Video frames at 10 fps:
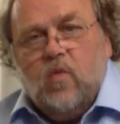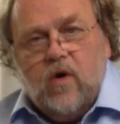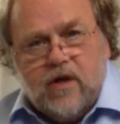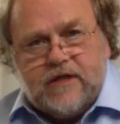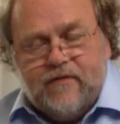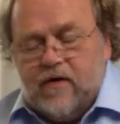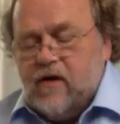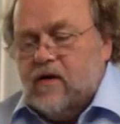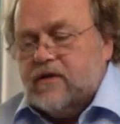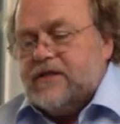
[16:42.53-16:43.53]
works very
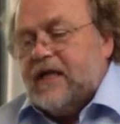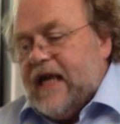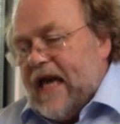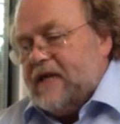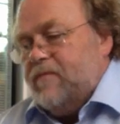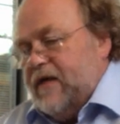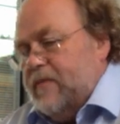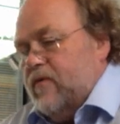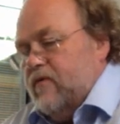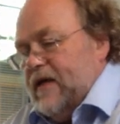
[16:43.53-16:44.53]
hard to get
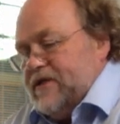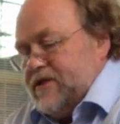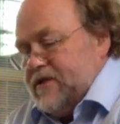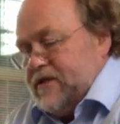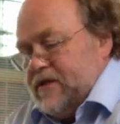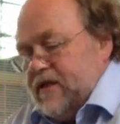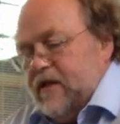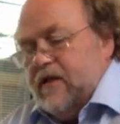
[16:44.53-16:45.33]
people registered.